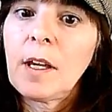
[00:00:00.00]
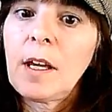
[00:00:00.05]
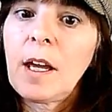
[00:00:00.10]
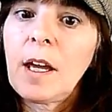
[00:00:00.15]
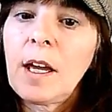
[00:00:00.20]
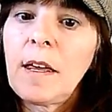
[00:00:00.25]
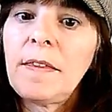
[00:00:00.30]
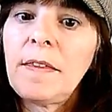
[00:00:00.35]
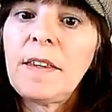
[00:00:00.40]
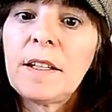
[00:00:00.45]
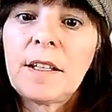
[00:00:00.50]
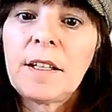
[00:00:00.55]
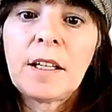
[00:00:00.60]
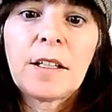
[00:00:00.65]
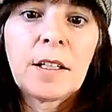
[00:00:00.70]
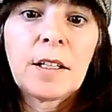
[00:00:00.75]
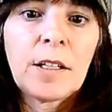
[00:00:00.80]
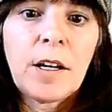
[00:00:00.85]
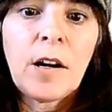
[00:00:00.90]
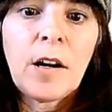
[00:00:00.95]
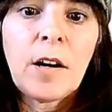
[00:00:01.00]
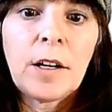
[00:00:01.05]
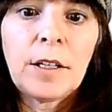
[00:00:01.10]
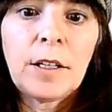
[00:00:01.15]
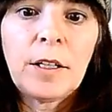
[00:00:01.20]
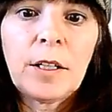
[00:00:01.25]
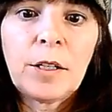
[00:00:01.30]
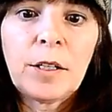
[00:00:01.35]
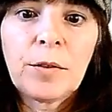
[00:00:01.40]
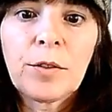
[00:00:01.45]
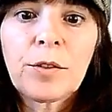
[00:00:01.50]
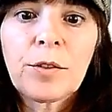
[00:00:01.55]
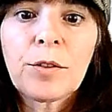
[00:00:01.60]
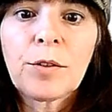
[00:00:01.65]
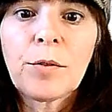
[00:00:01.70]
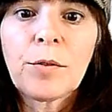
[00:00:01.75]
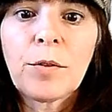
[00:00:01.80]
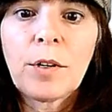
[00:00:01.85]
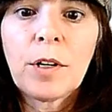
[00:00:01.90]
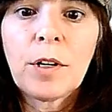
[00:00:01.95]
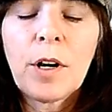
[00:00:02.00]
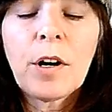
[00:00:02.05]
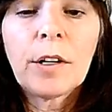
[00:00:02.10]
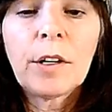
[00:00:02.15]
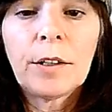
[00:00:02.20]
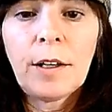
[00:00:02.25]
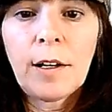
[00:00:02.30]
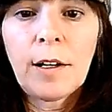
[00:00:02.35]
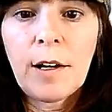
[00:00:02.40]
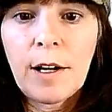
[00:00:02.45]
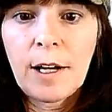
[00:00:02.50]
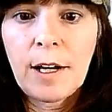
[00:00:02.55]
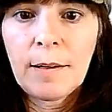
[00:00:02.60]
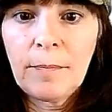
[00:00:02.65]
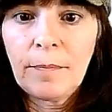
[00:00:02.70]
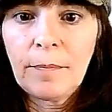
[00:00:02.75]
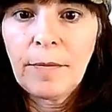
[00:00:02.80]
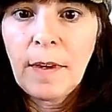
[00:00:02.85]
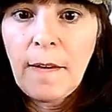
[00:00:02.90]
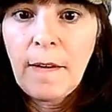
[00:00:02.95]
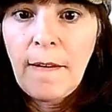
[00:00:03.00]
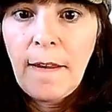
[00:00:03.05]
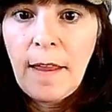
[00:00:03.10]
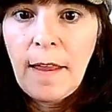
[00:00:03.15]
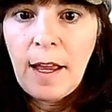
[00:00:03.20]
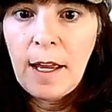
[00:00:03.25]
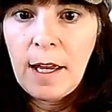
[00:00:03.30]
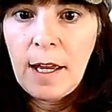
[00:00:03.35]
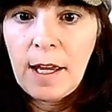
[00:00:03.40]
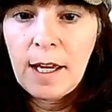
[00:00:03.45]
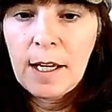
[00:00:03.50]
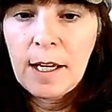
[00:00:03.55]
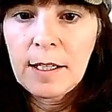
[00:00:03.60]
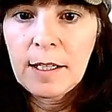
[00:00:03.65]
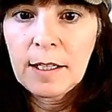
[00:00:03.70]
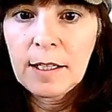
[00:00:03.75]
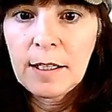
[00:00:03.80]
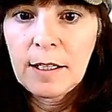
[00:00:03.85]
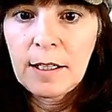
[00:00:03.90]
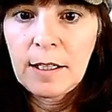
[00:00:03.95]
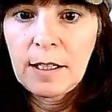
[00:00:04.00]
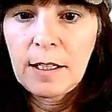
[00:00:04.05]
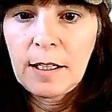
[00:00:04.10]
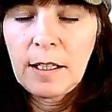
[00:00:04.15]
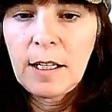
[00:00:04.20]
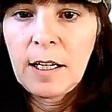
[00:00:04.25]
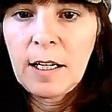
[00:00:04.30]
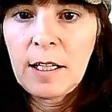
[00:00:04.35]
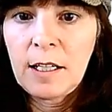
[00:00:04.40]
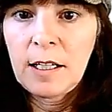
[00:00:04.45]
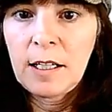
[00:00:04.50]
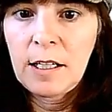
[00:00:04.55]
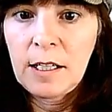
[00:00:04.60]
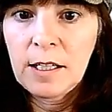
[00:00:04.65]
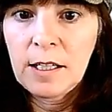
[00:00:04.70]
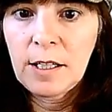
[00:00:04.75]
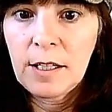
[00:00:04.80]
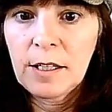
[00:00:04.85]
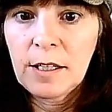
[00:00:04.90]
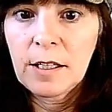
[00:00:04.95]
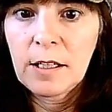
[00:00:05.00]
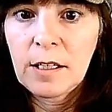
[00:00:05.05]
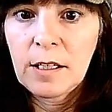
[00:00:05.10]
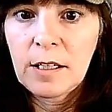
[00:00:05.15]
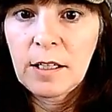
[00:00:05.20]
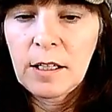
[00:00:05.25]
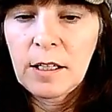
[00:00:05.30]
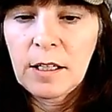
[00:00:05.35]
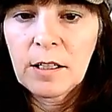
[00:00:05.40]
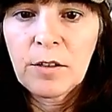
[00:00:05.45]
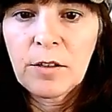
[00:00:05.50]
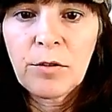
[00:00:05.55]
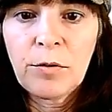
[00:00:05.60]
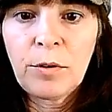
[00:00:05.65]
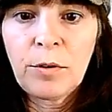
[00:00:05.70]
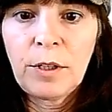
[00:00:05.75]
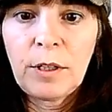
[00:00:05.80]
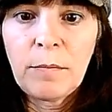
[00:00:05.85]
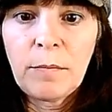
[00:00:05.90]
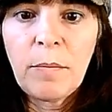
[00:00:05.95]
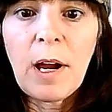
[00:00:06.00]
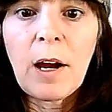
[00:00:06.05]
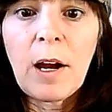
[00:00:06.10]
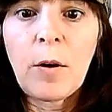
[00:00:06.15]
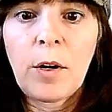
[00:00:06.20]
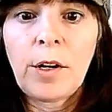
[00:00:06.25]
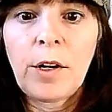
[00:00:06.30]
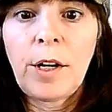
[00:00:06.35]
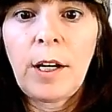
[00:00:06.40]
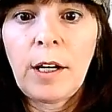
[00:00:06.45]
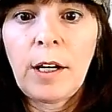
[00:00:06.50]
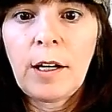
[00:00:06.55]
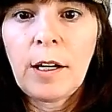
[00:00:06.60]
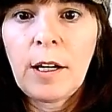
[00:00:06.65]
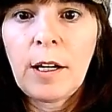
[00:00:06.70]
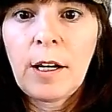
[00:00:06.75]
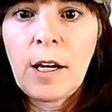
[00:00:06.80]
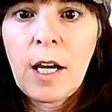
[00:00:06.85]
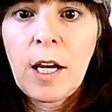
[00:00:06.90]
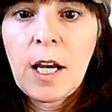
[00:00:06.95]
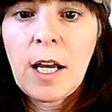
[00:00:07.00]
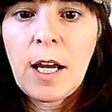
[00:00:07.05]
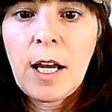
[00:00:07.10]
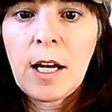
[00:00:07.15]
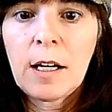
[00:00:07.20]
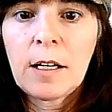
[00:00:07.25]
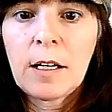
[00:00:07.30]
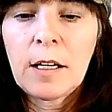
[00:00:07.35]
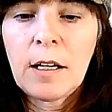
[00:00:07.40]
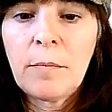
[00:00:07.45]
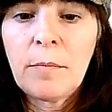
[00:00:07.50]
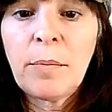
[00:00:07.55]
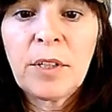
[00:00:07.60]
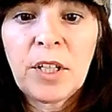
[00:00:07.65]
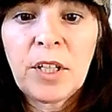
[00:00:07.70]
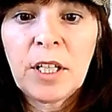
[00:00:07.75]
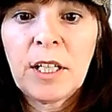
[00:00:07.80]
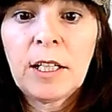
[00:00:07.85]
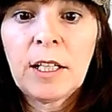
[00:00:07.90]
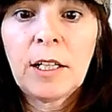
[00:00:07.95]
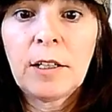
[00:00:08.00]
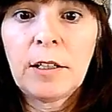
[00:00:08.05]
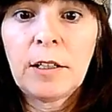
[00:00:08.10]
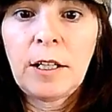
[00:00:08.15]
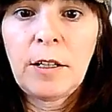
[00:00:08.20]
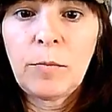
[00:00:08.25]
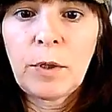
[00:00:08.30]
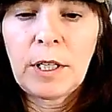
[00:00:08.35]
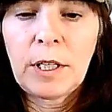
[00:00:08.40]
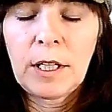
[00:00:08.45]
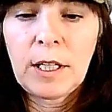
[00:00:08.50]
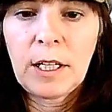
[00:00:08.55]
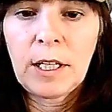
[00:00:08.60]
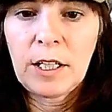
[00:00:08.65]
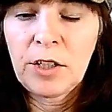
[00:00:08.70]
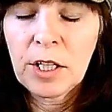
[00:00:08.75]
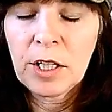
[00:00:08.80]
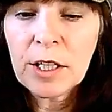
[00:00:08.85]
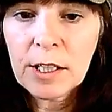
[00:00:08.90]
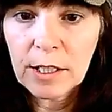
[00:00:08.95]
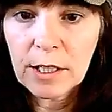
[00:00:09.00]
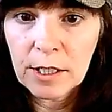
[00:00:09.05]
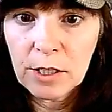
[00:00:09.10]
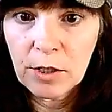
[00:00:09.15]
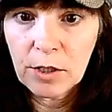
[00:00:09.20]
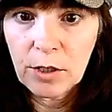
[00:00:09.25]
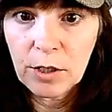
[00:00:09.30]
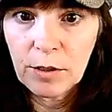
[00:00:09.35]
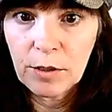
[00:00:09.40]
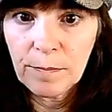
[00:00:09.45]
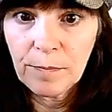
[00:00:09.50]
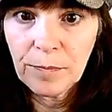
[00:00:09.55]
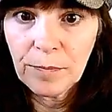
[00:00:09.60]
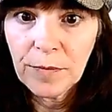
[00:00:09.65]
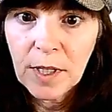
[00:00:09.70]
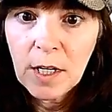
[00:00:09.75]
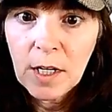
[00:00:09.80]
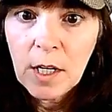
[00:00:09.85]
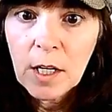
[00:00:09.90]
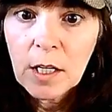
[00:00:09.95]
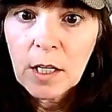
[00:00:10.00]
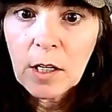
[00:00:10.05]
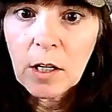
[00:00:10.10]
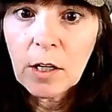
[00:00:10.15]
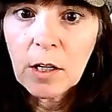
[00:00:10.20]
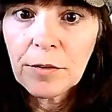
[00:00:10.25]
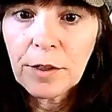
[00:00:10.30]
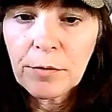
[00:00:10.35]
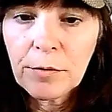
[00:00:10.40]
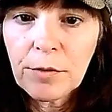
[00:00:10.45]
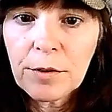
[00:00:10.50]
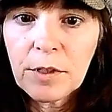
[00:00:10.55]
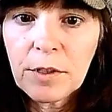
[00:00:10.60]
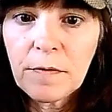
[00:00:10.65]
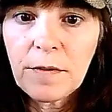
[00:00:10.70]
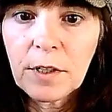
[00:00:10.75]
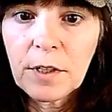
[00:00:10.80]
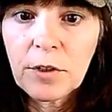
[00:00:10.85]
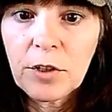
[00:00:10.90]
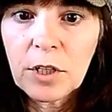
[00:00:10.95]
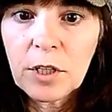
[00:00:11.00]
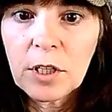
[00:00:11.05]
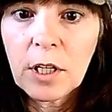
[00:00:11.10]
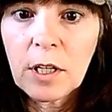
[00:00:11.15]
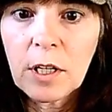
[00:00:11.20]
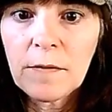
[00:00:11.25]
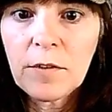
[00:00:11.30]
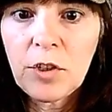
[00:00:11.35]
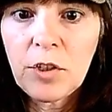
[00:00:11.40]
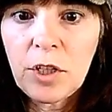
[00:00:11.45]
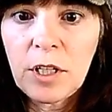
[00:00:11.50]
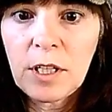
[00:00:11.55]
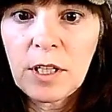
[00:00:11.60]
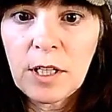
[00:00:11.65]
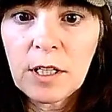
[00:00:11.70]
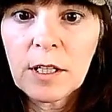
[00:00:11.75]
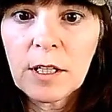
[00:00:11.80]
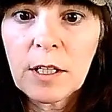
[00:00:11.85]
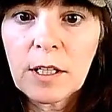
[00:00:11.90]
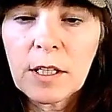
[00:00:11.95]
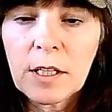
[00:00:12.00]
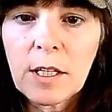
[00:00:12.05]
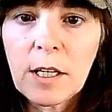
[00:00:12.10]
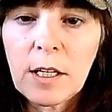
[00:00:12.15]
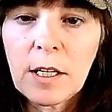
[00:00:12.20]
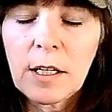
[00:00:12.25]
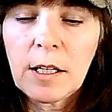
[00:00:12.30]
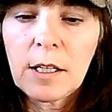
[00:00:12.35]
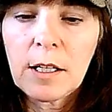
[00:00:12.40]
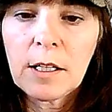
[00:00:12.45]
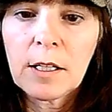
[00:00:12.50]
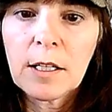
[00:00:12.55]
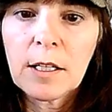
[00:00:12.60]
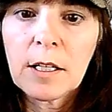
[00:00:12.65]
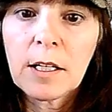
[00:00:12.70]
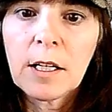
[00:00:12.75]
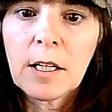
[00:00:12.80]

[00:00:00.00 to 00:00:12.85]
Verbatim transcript: And this is an audio store online, and it is truly empowering, particularly the one I just listened to, called The Crucifixion of Jesus, and